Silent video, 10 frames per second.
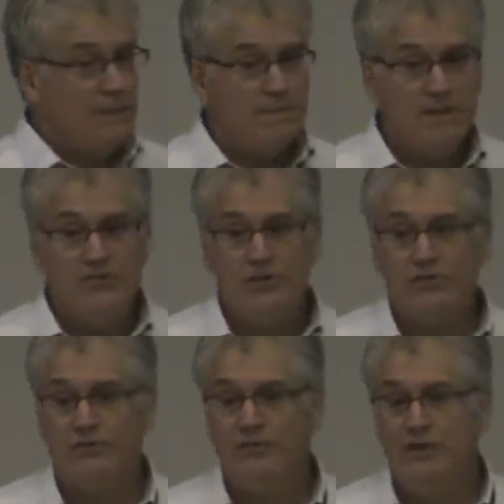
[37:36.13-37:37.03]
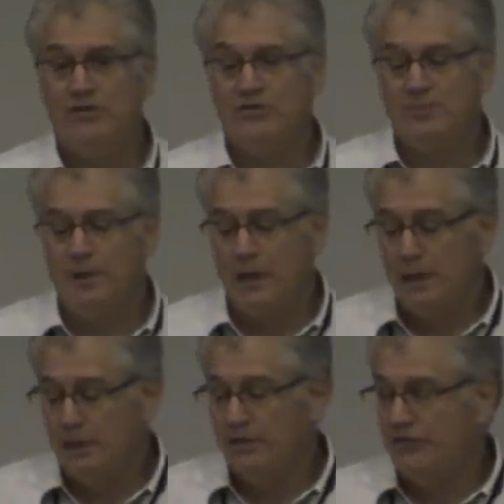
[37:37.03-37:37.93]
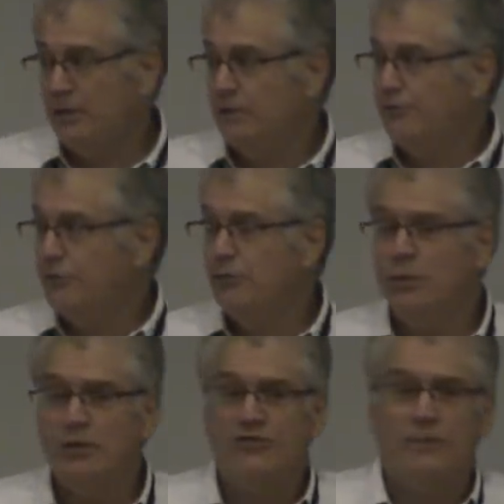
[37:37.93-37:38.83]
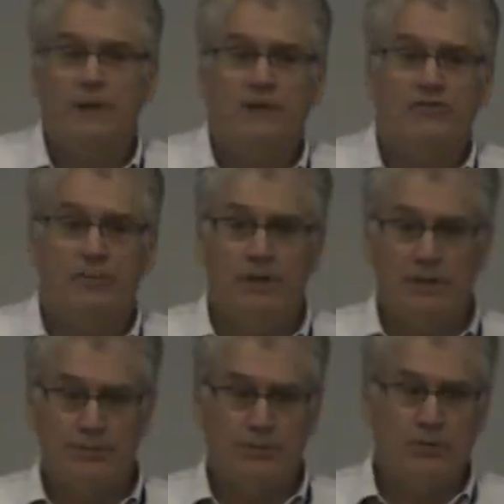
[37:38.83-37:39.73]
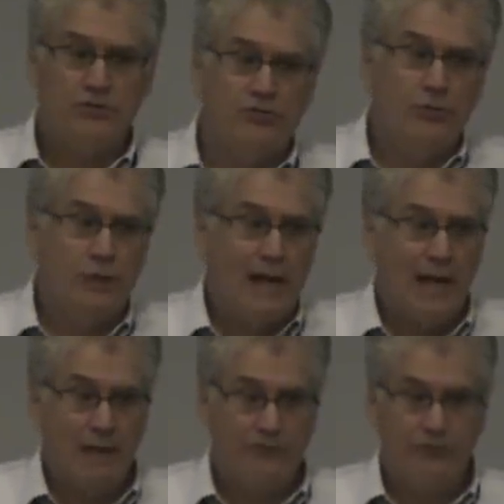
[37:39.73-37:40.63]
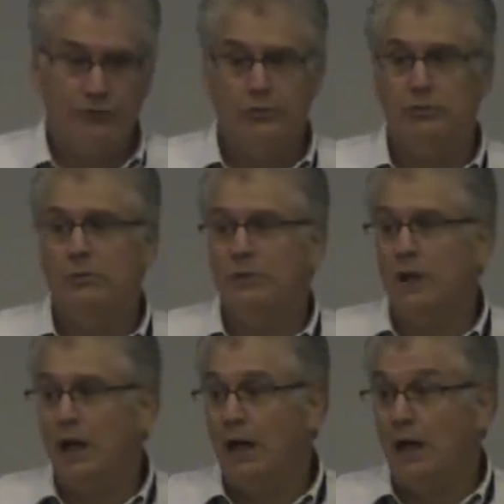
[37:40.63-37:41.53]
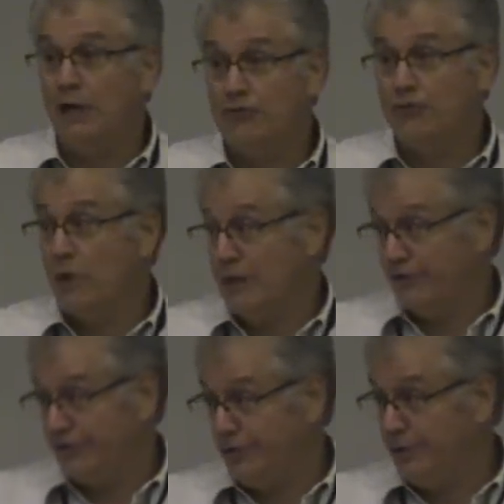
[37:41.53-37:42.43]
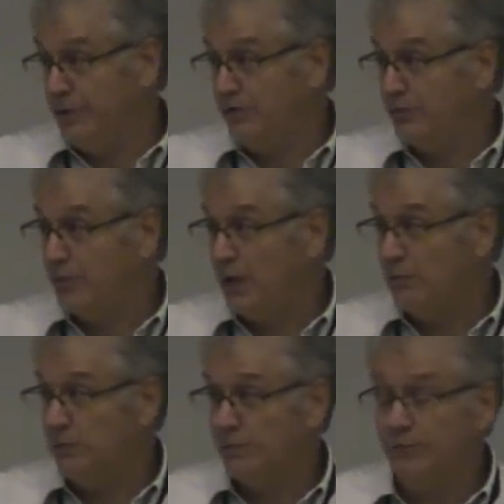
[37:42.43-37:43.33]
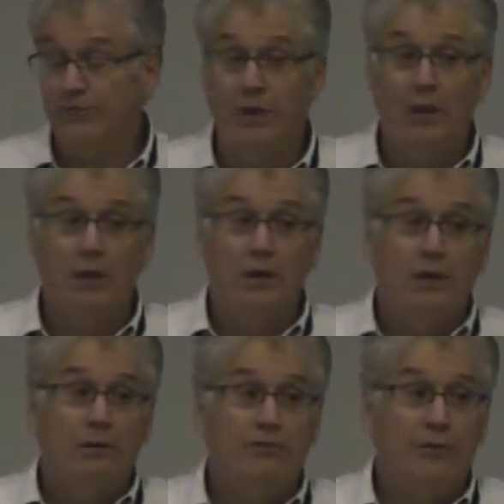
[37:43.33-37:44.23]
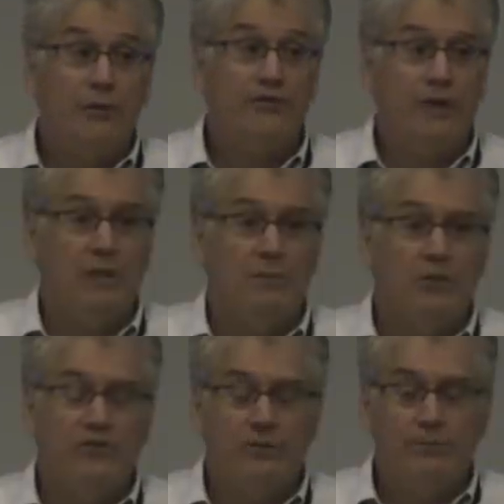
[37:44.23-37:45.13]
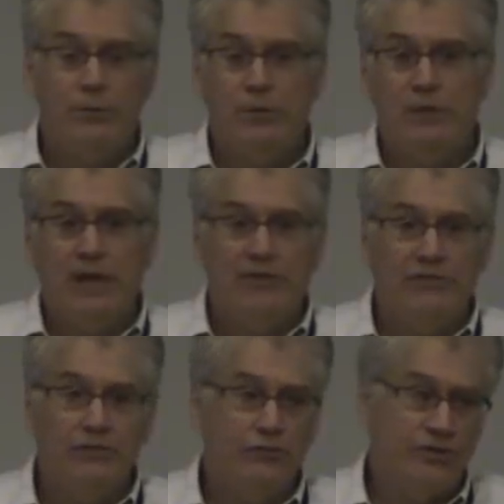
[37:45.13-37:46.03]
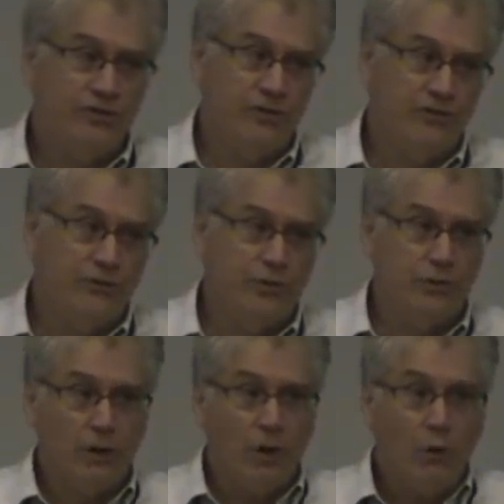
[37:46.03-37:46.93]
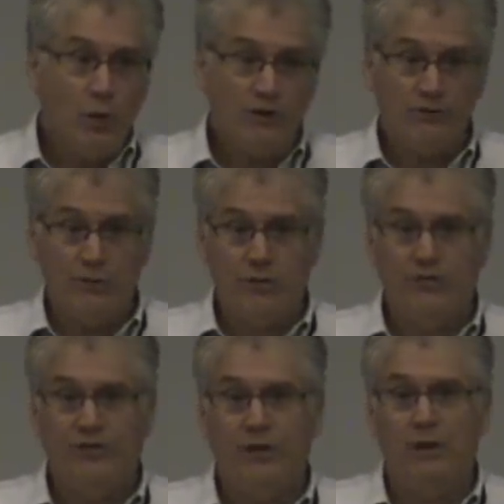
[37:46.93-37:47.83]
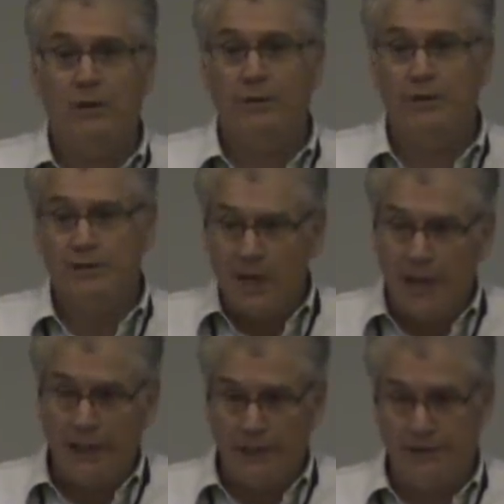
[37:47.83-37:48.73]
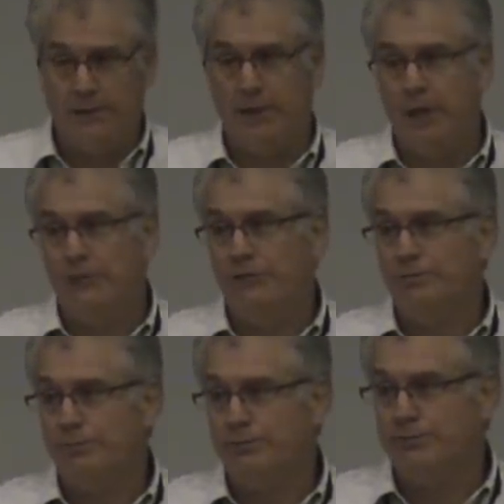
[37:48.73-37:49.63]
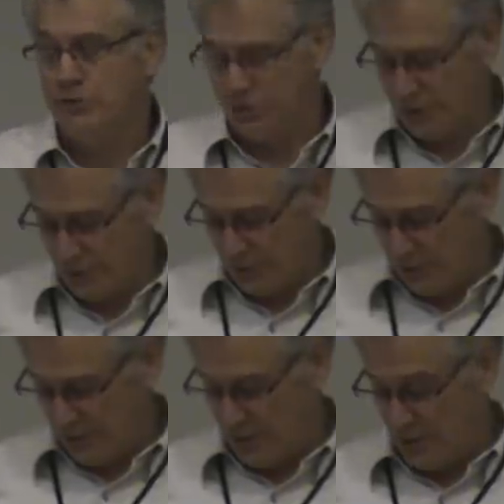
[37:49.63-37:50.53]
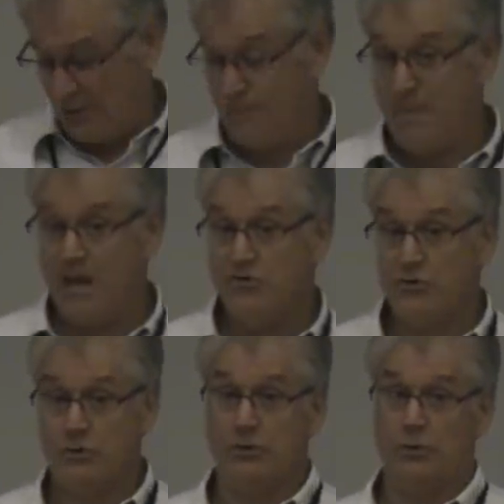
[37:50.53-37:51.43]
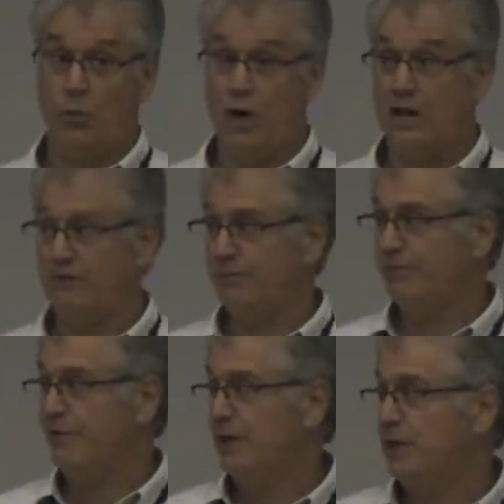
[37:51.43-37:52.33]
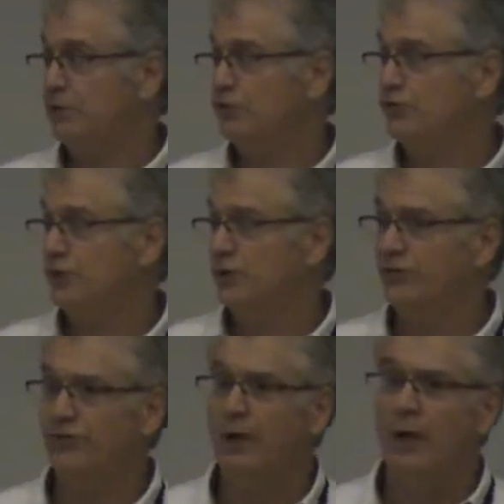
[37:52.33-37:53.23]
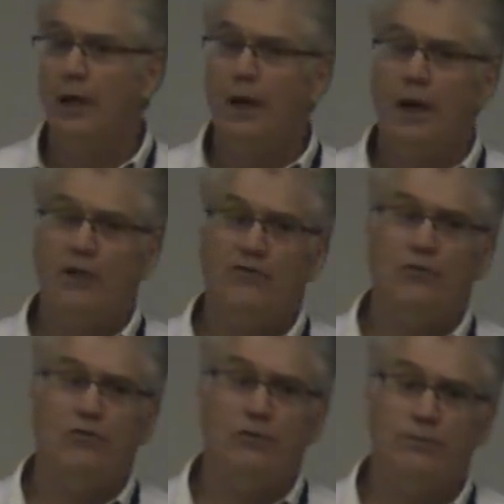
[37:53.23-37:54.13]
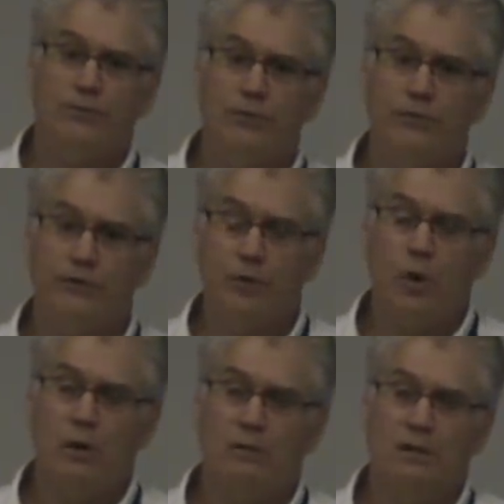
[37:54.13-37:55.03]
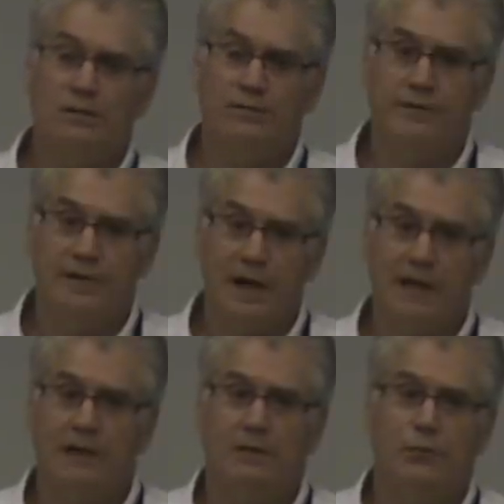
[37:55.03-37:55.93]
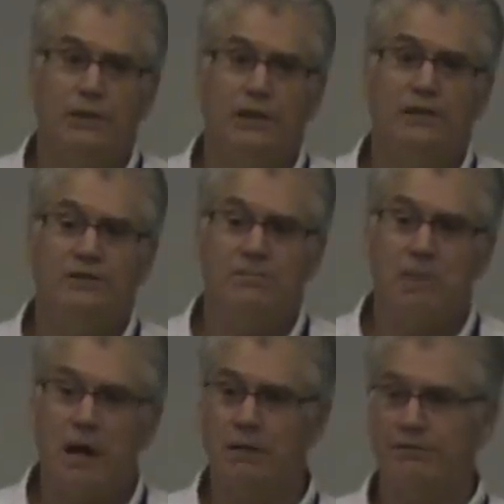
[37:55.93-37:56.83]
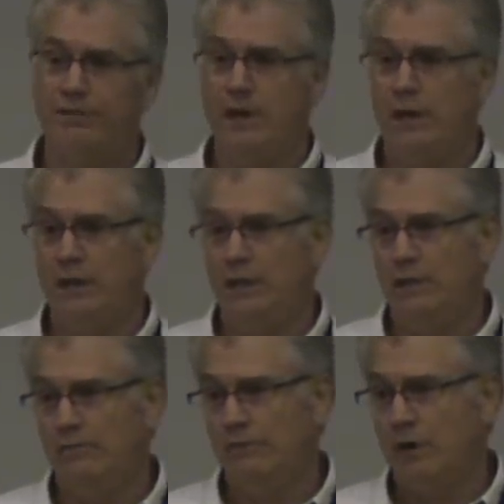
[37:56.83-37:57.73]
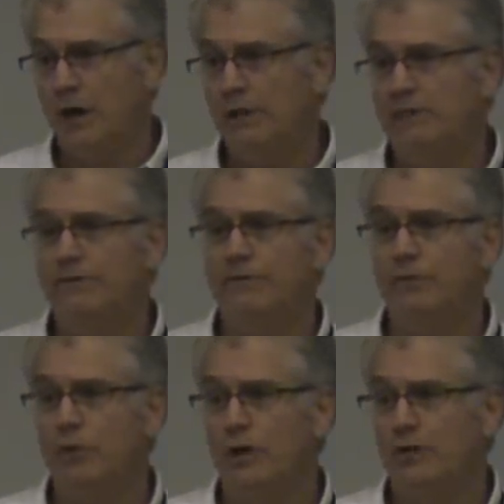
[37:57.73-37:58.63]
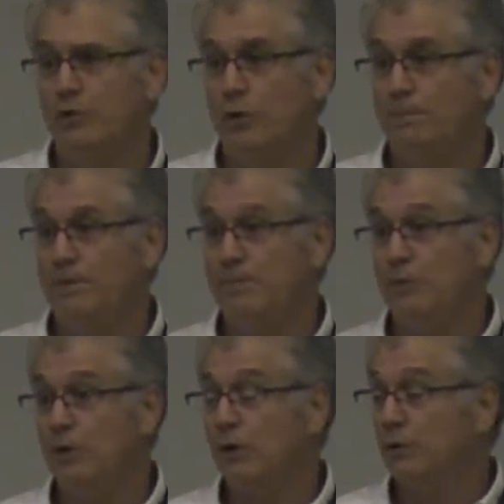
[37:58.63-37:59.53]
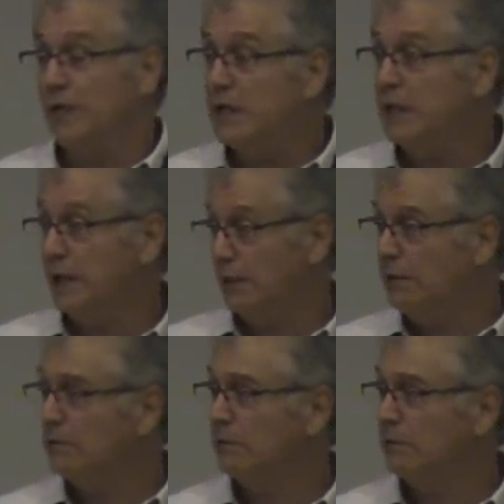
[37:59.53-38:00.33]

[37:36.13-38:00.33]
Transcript: let me just finish by saying a few words about some of the approaches we have to uh, address these problems First and most important, as nutritionists, we're always focusing on the diet as the provision, the, the major way of providing nutrients. And so to improve the quality of the diet, we need to modify in a variety of different ways what people are eating